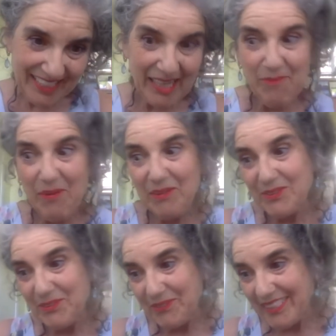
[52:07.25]
and i'm
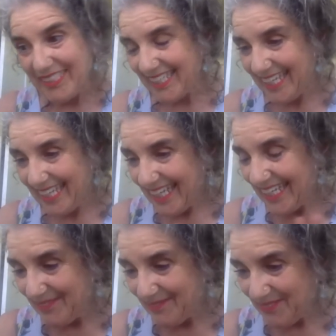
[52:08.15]
also really
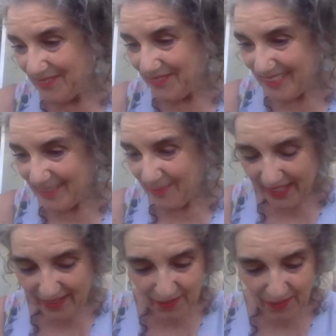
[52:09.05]
influenced
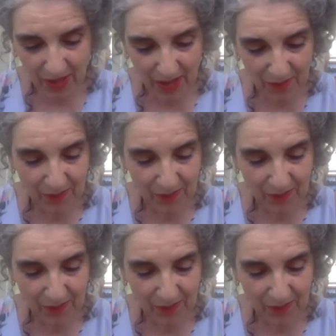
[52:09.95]
by the uh,